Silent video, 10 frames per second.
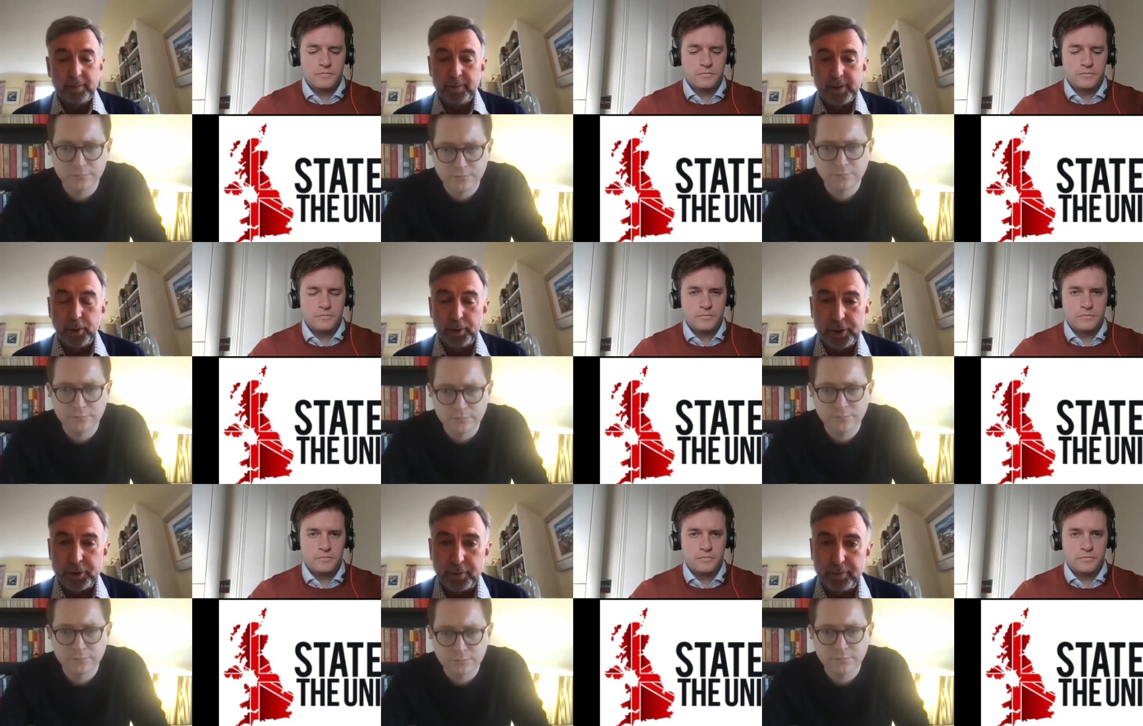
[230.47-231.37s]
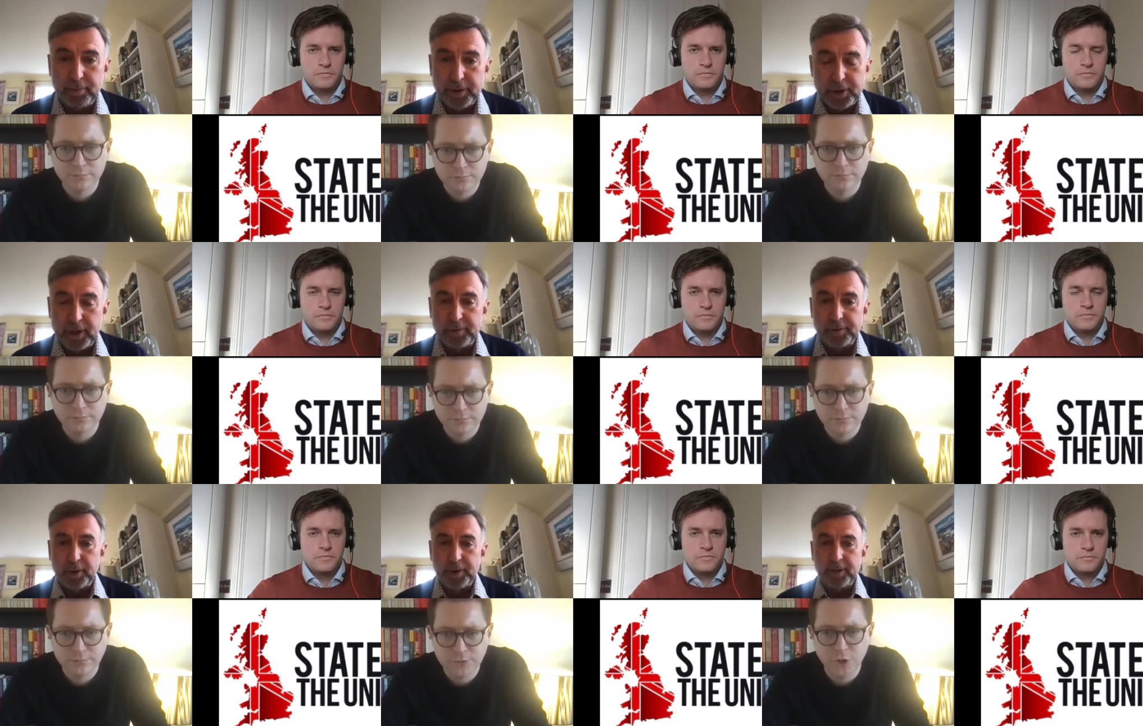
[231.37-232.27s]
Speaker 1: it's not just sort of
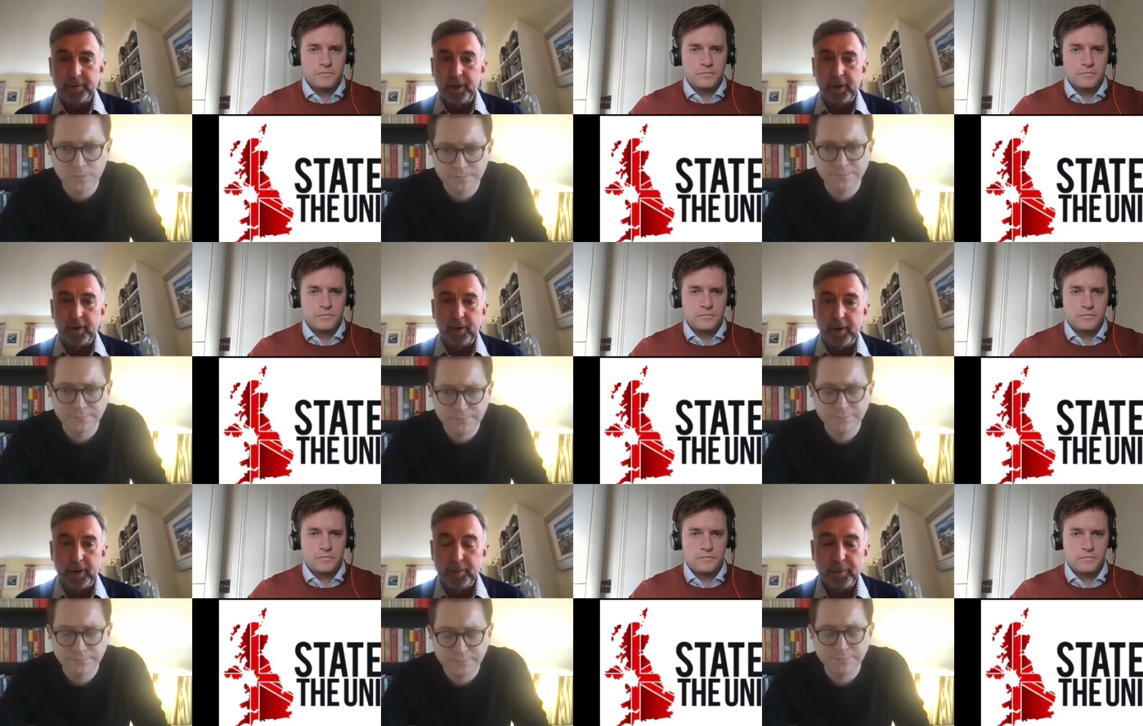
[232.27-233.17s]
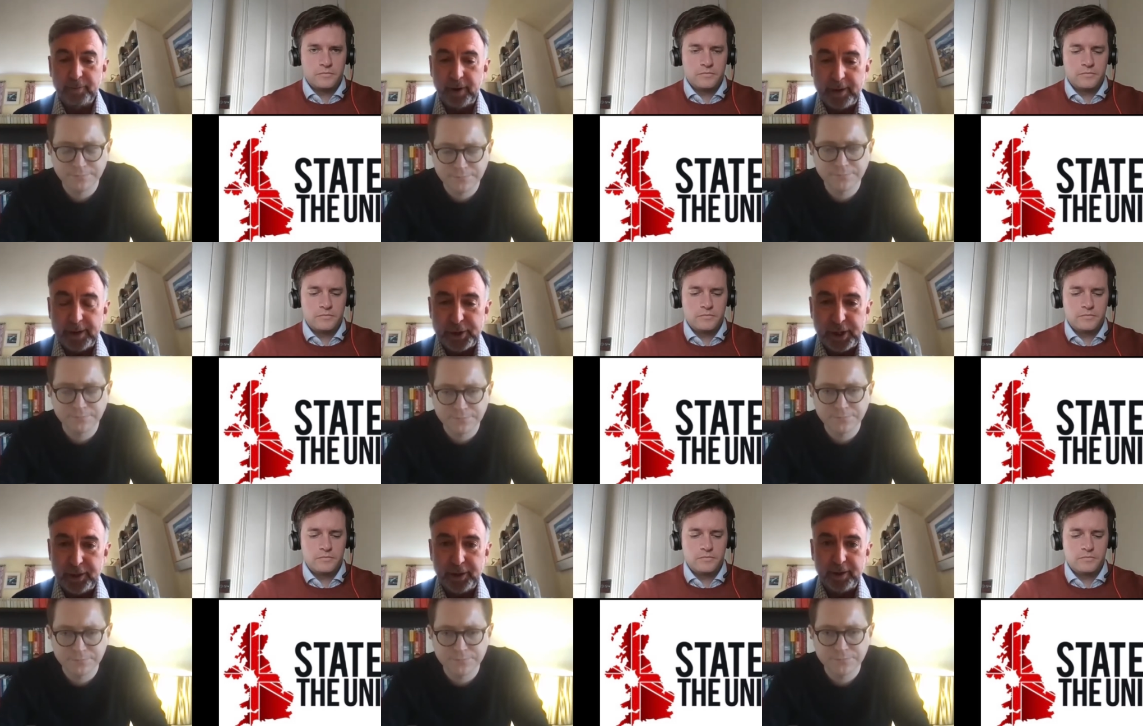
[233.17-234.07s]
conservatives on it. You know, there are very
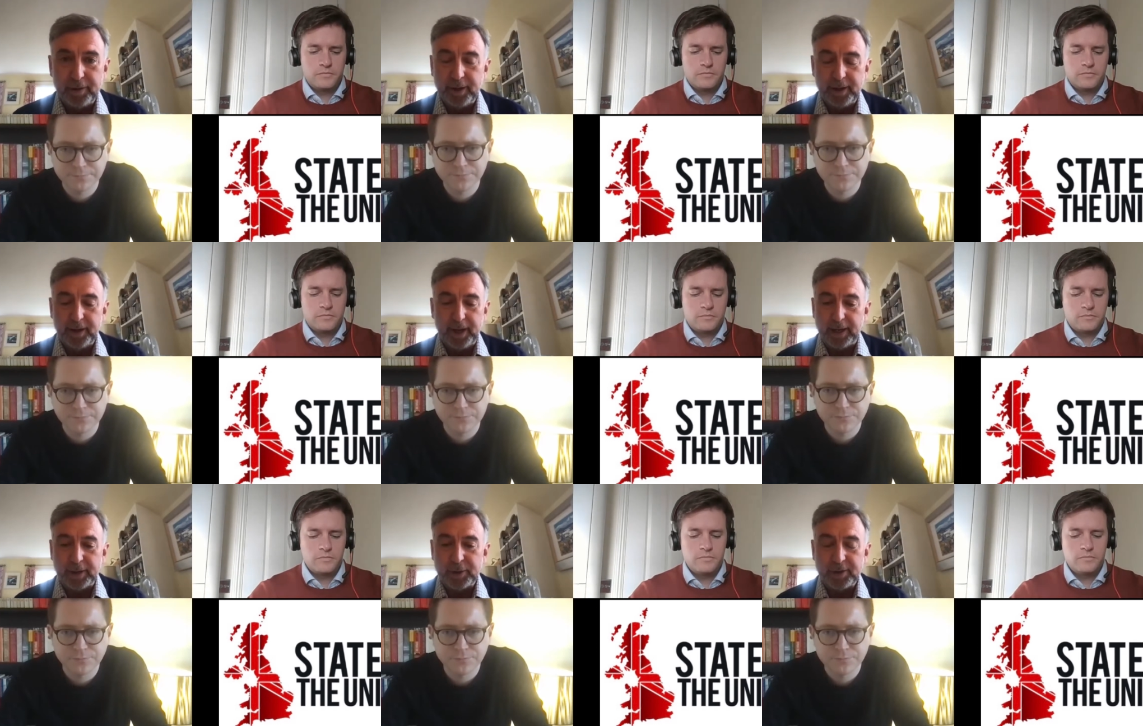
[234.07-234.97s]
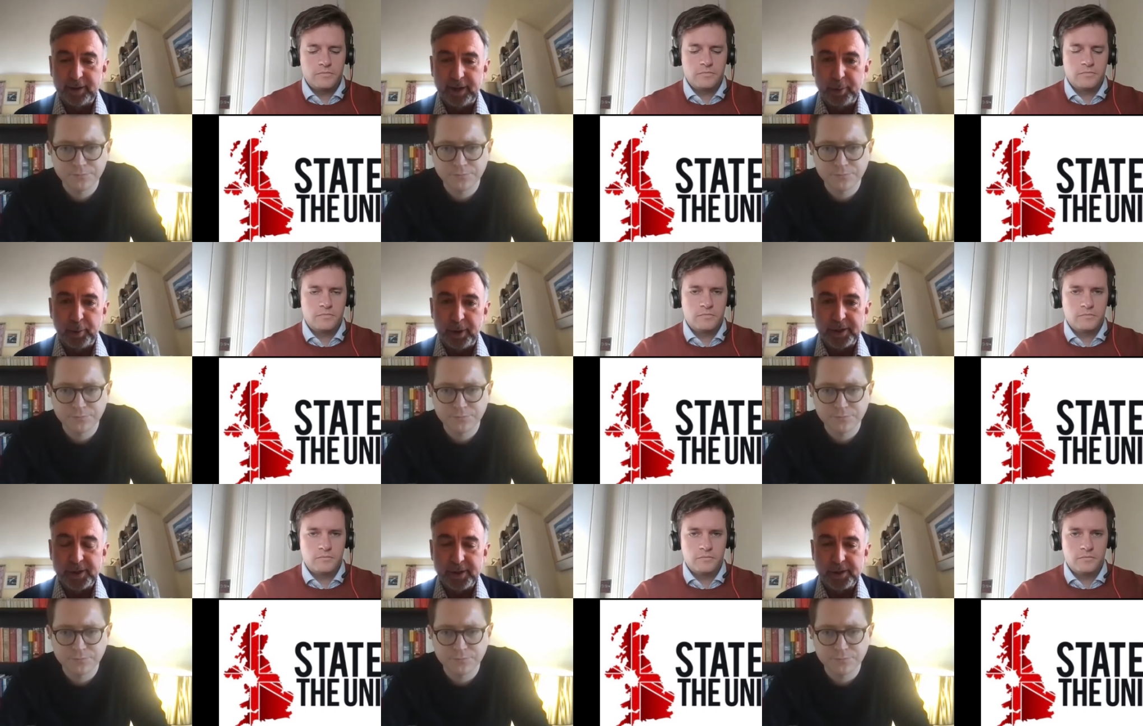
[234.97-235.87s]
senior uh, ex-Labour
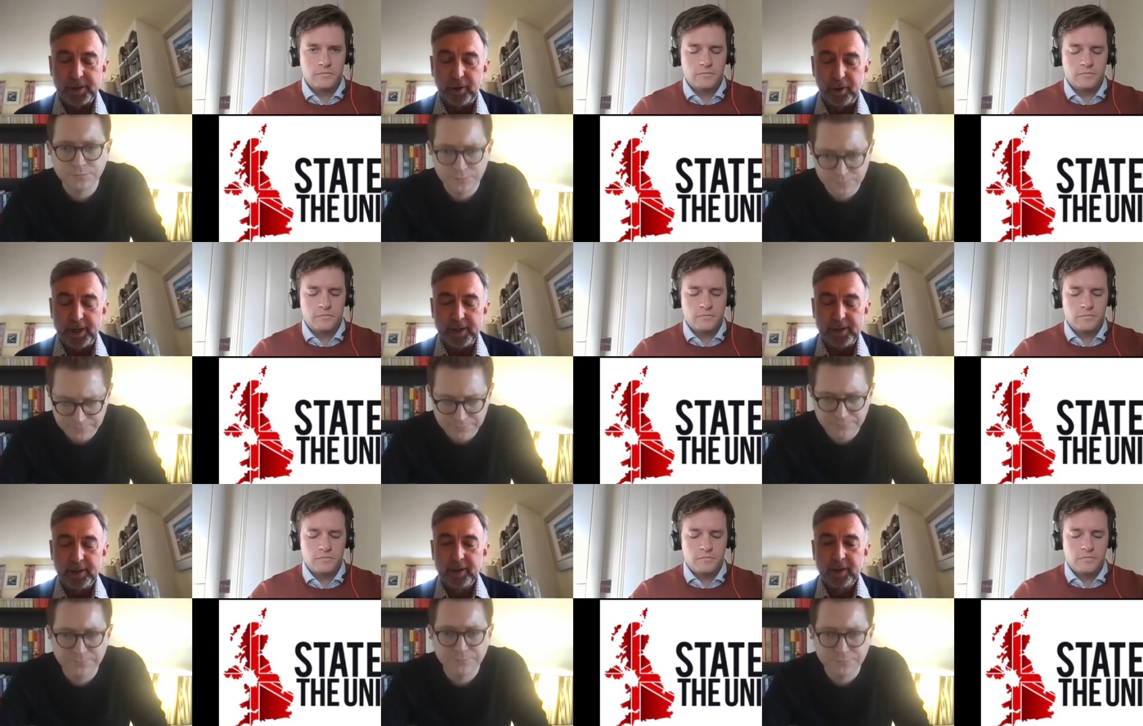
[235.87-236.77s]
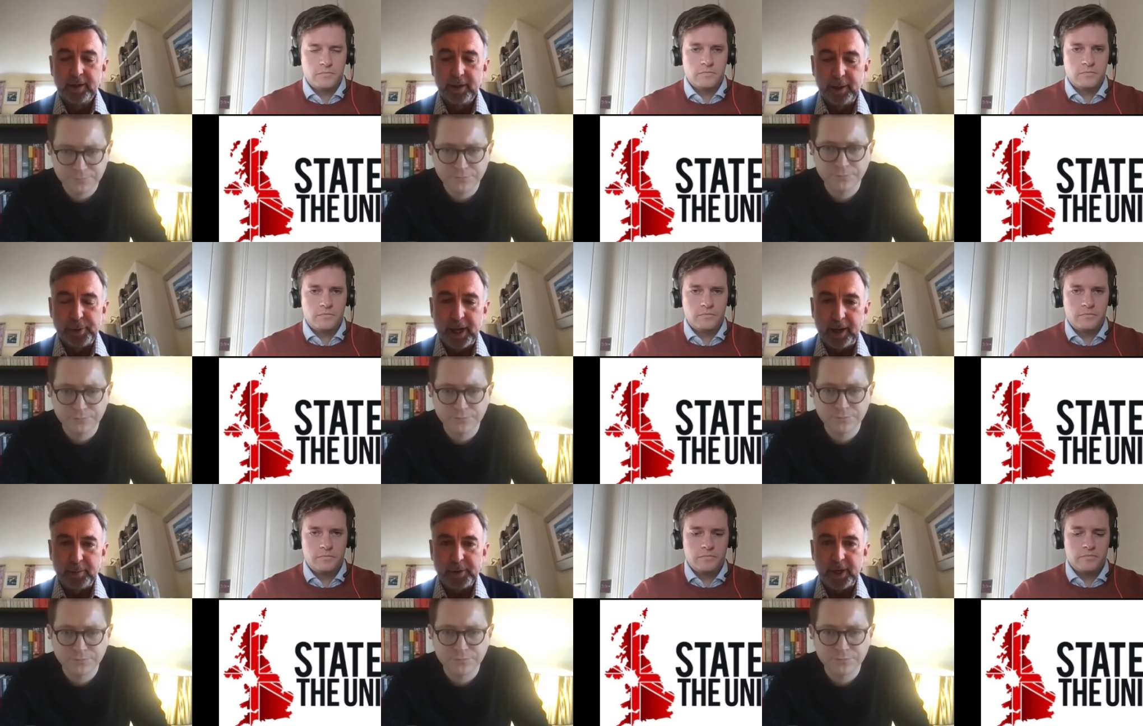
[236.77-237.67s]
ministers on it, Lib
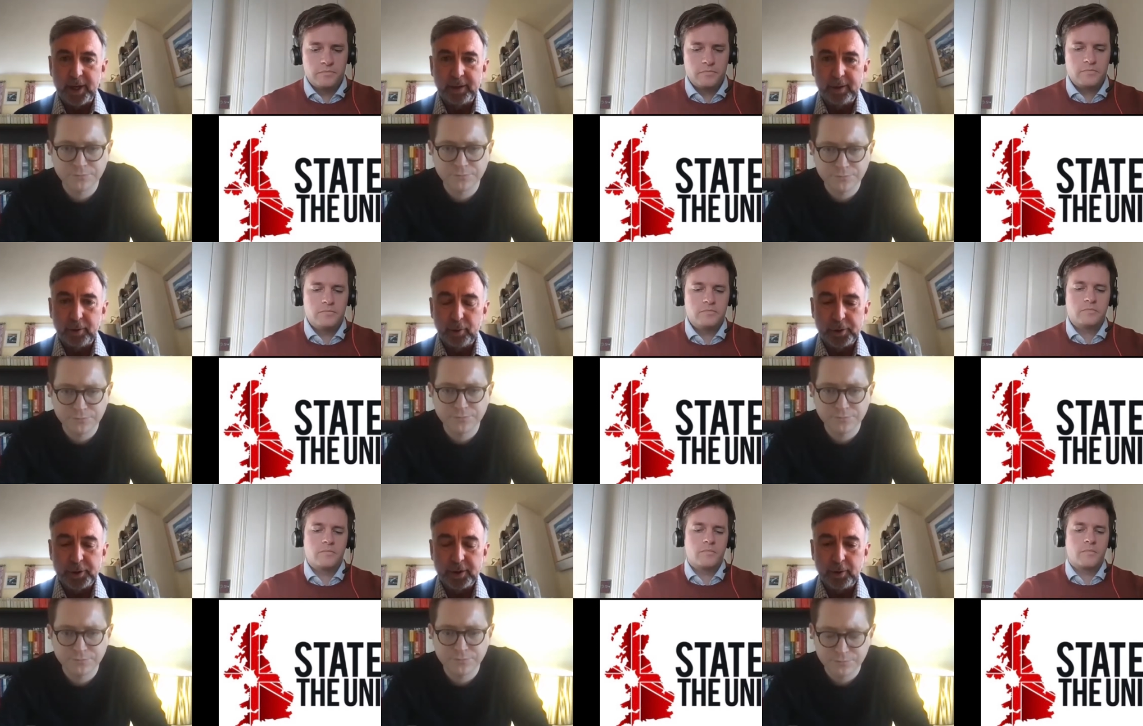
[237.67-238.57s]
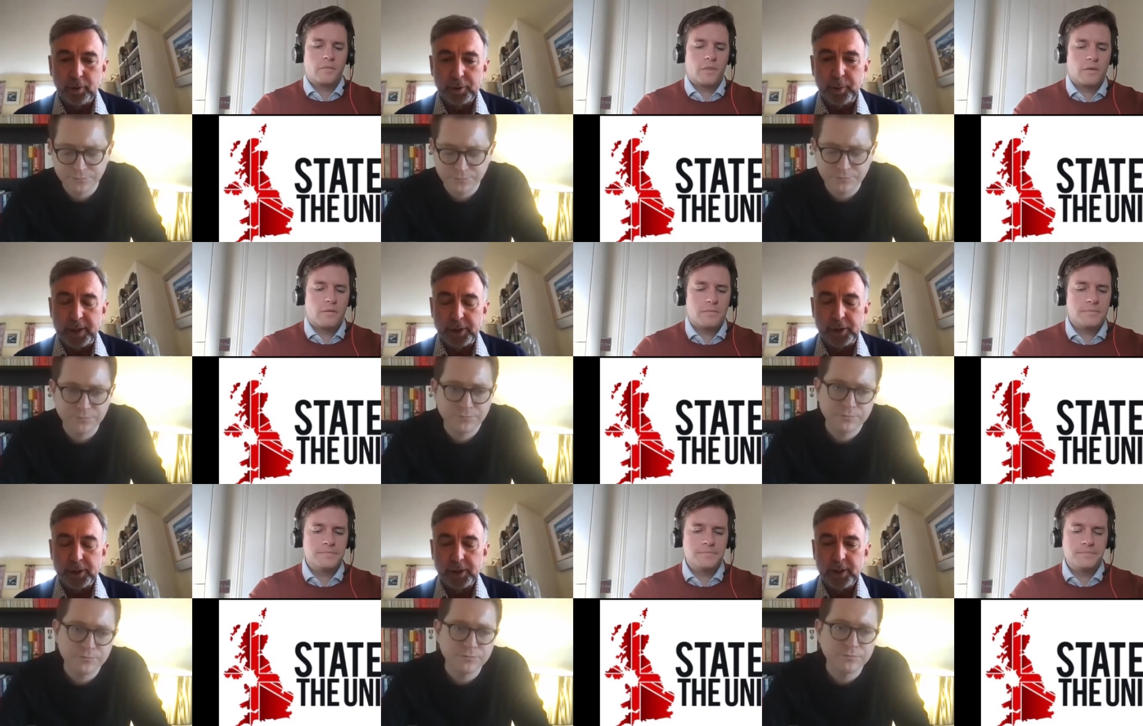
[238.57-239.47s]
Dems and cross cross
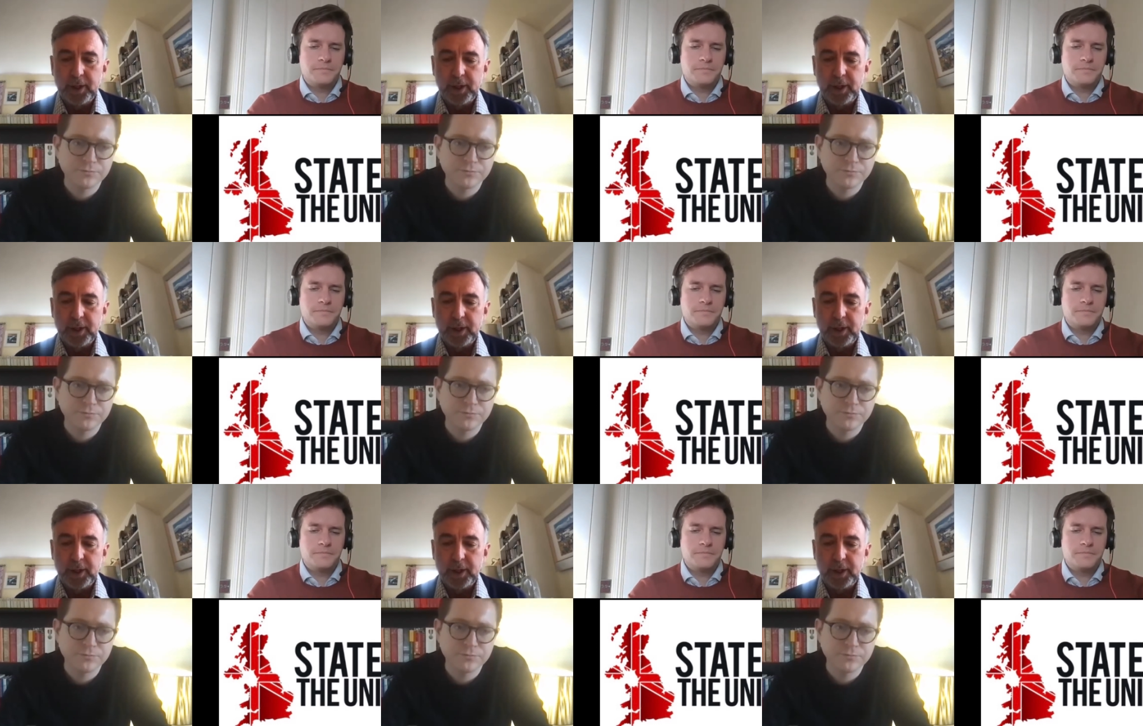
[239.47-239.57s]
benches.